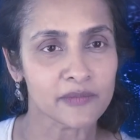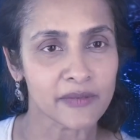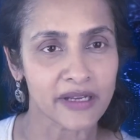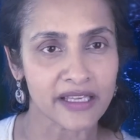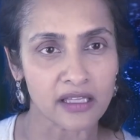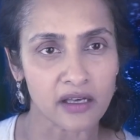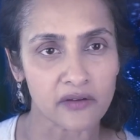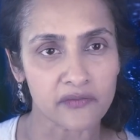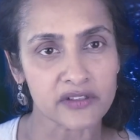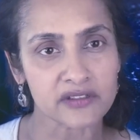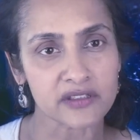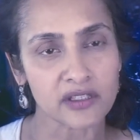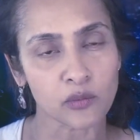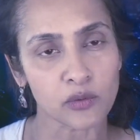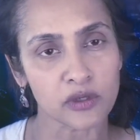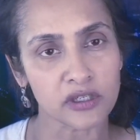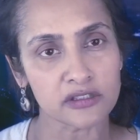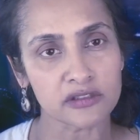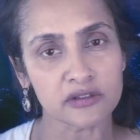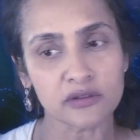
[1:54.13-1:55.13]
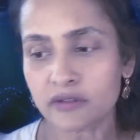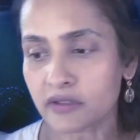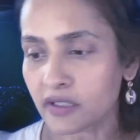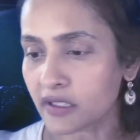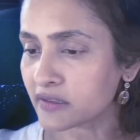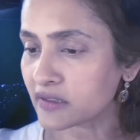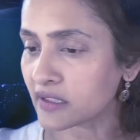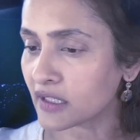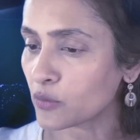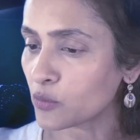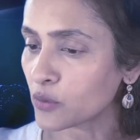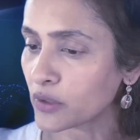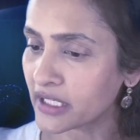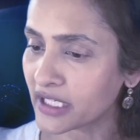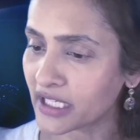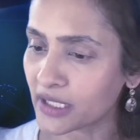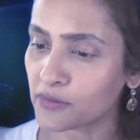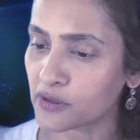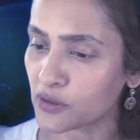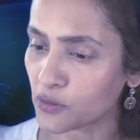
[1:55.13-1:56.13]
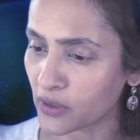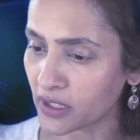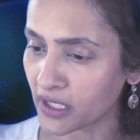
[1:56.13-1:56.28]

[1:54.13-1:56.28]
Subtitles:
I love this, I want to do this, and I want to keep doing